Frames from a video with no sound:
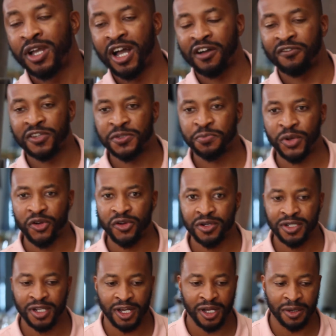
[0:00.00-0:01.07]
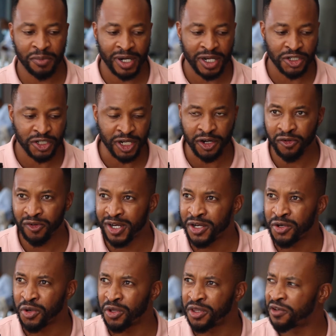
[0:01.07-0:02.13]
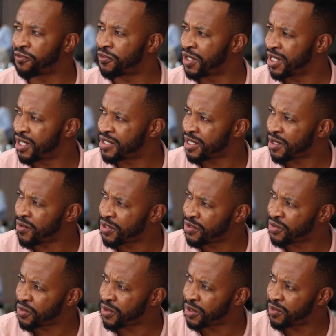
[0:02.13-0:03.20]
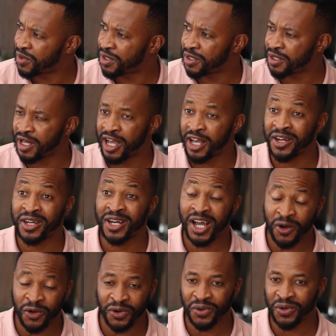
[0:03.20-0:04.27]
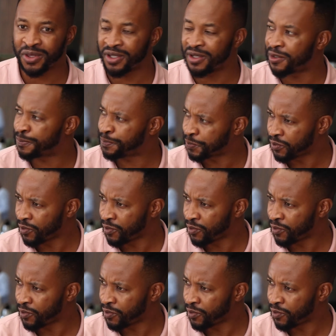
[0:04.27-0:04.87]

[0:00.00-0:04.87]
harvest period, but I generally know the vineyards I want to work with. I now know the